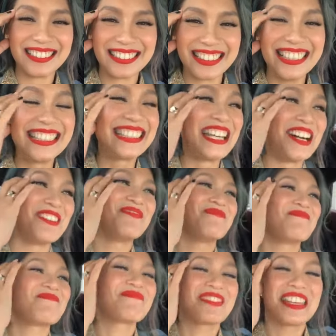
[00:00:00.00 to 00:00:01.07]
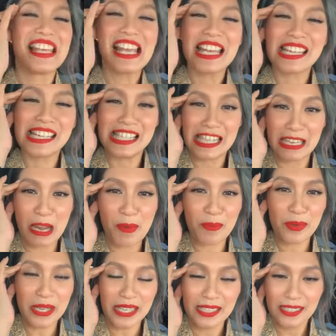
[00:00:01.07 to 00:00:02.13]
Kejap. Kejap nak
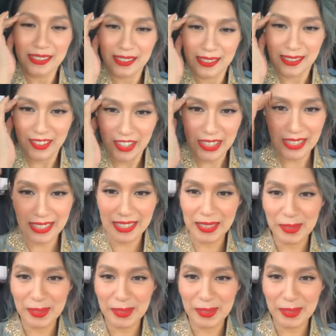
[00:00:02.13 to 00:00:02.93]
brain. Okay.